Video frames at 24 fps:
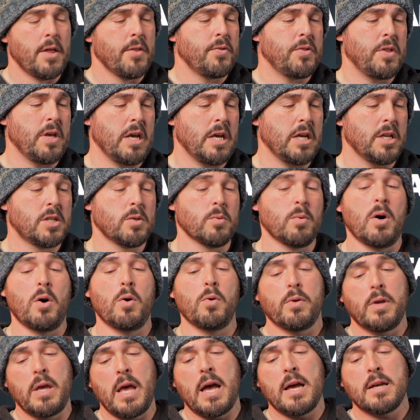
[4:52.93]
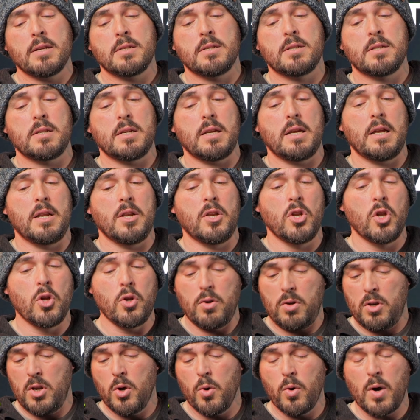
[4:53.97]
The DeWalt, yes,
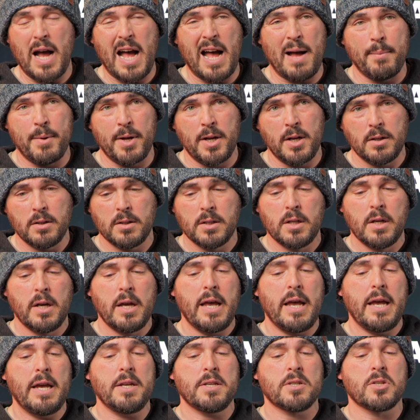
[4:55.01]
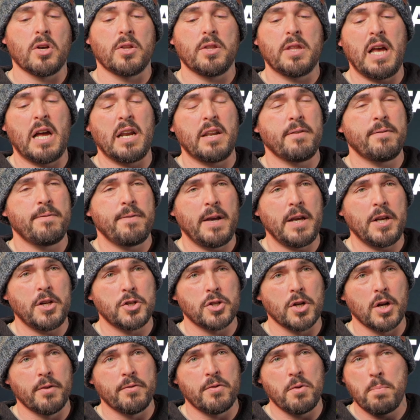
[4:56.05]
newer hammer. It's got the added
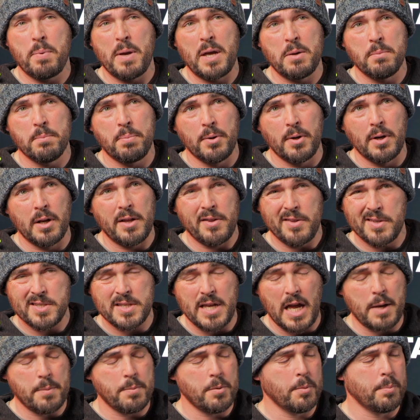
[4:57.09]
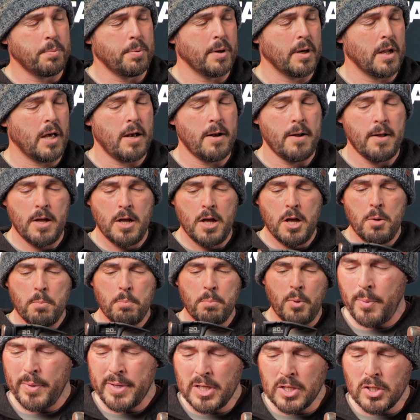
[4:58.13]
feature of the pin puller and the staple puller.
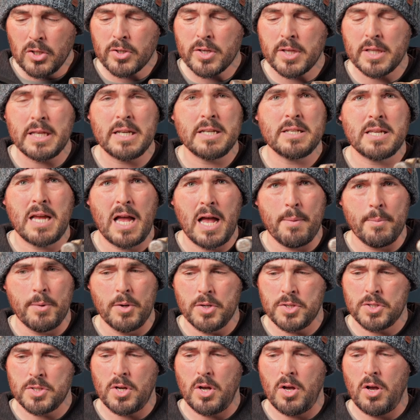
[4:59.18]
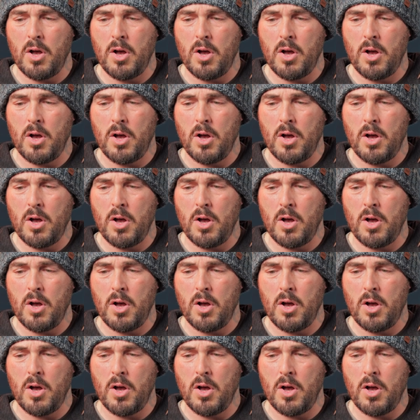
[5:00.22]
But when you look at these hammers,